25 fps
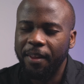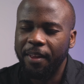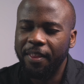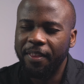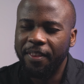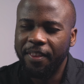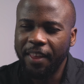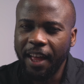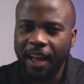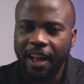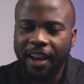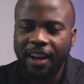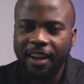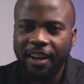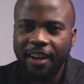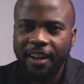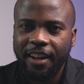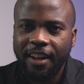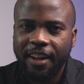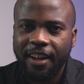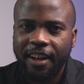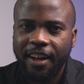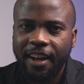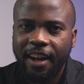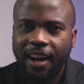Then
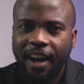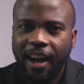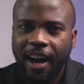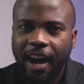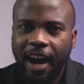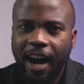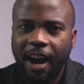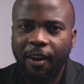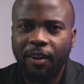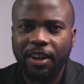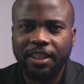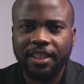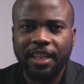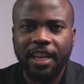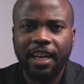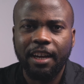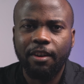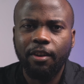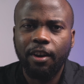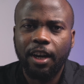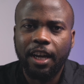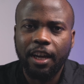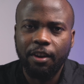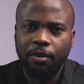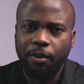I was like,
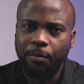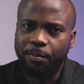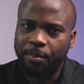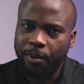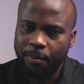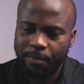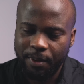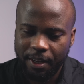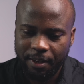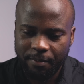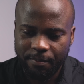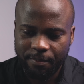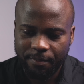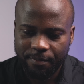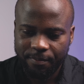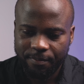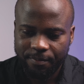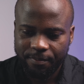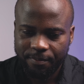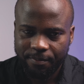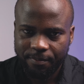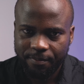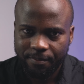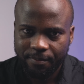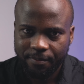okay, no problem.
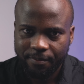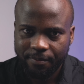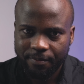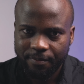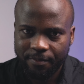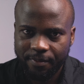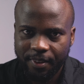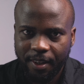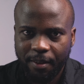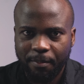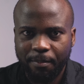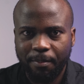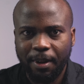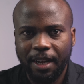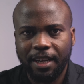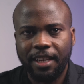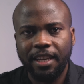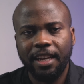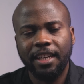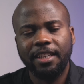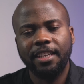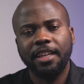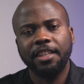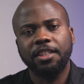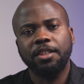But
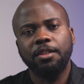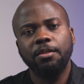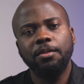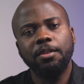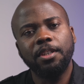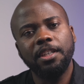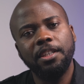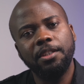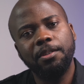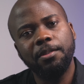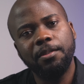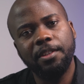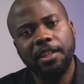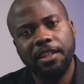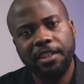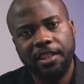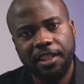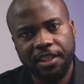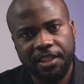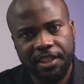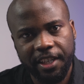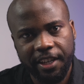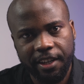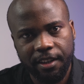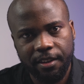let us look into the
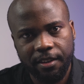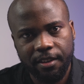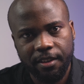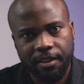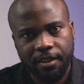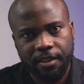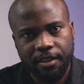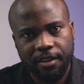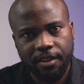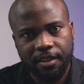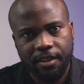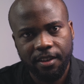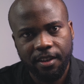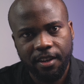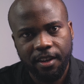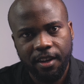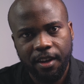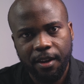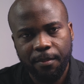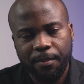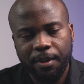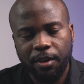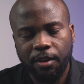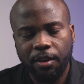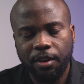detail.
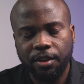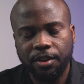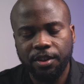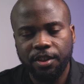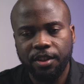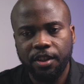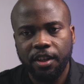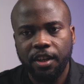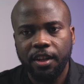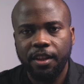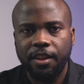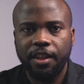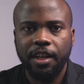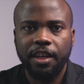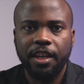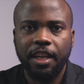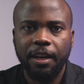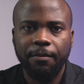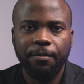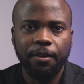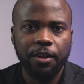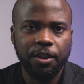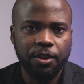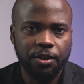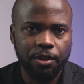Because the
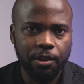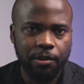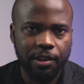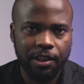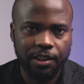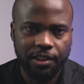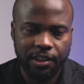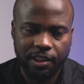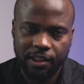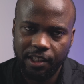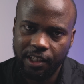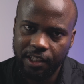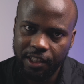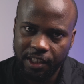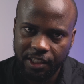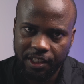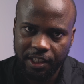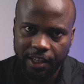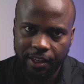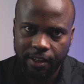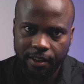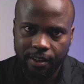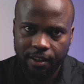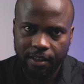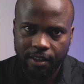devil is always in the
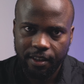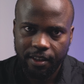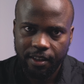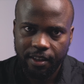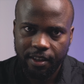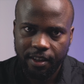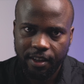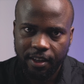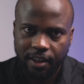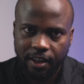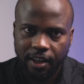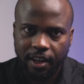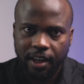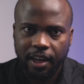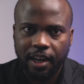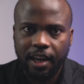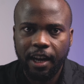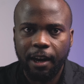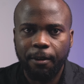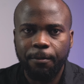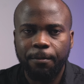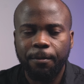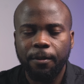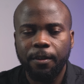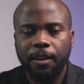detail.
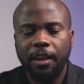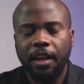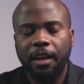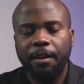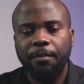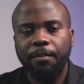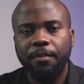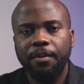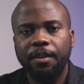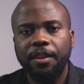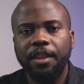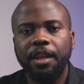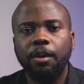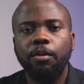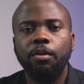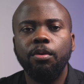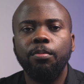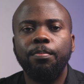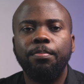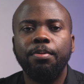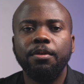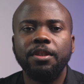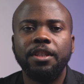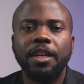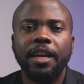Now, for them, they will
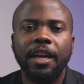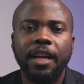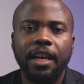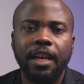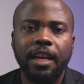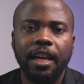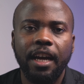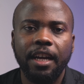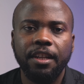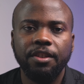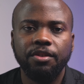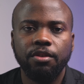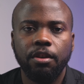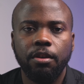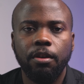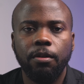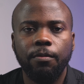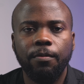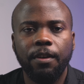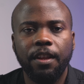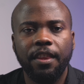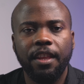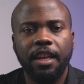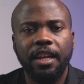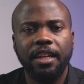put headlines all
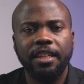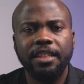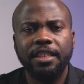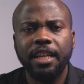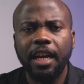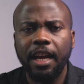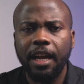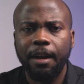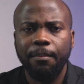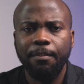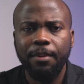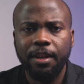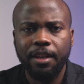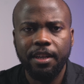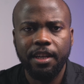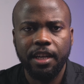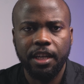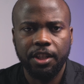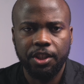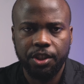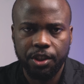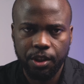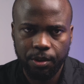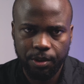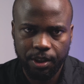over the entire
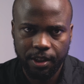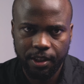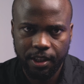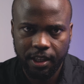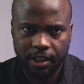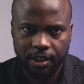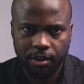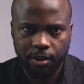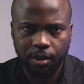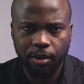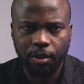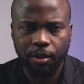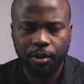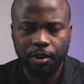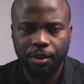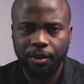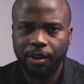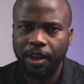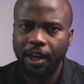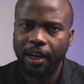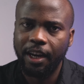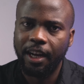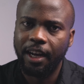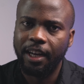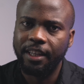media showing that, oh,
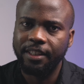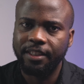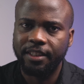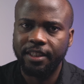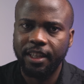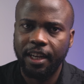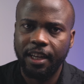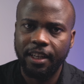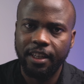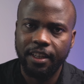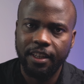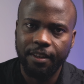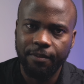Uganda has signed